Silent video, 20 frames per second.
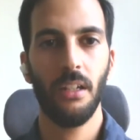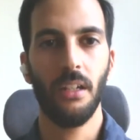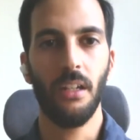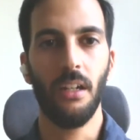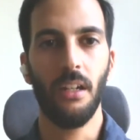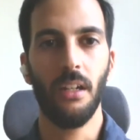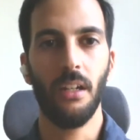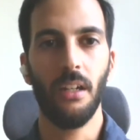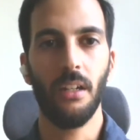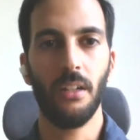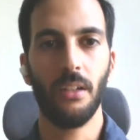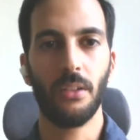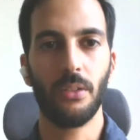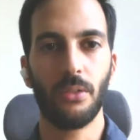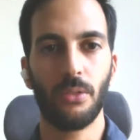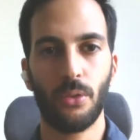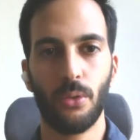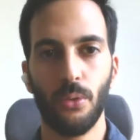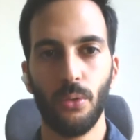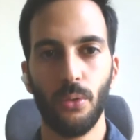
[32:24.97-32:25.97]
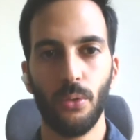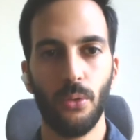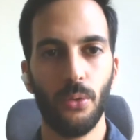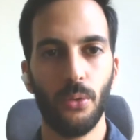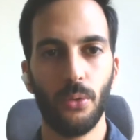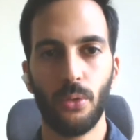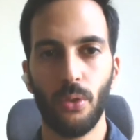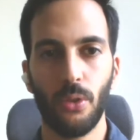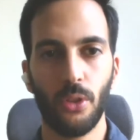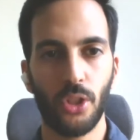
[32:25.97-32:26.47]

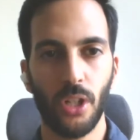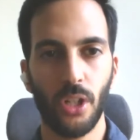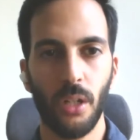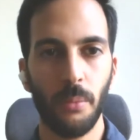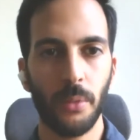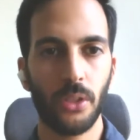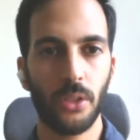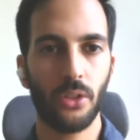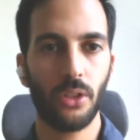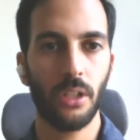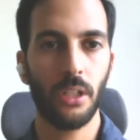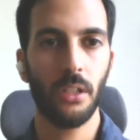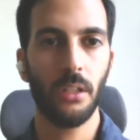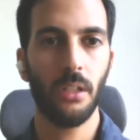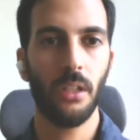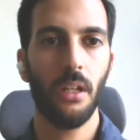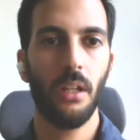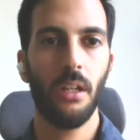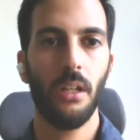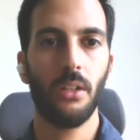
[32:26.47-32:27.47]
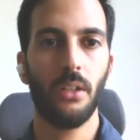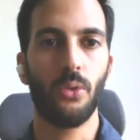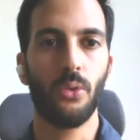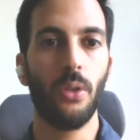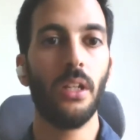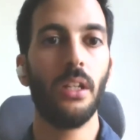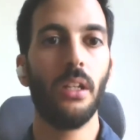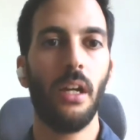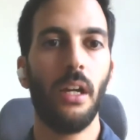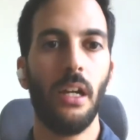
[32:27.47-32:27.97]
to the geometry
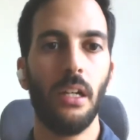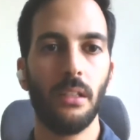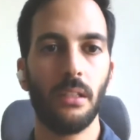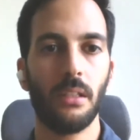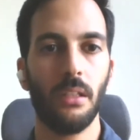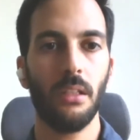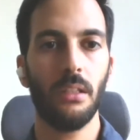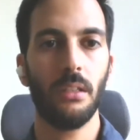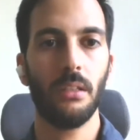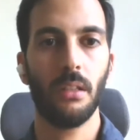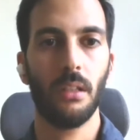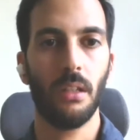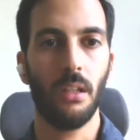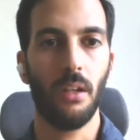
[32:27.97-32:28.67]
to enhance it.